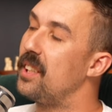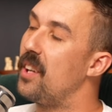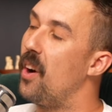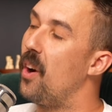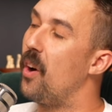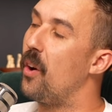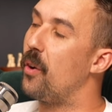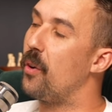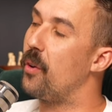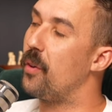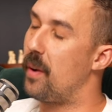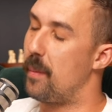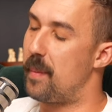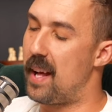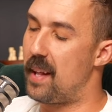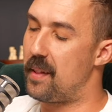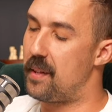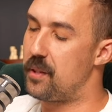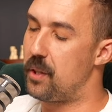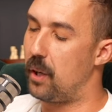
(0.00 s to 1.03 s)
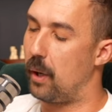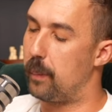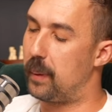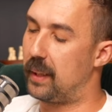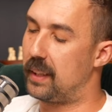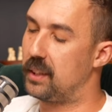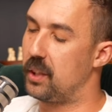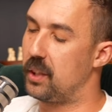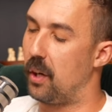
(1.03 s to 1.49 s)
know about the
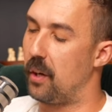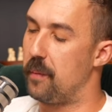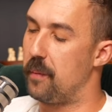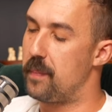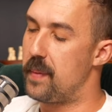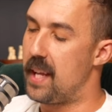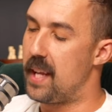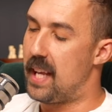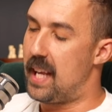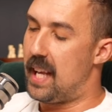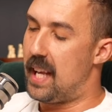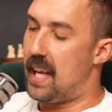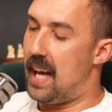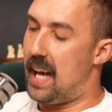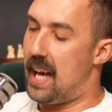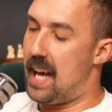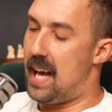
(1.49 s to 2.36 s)
topic. So, sure.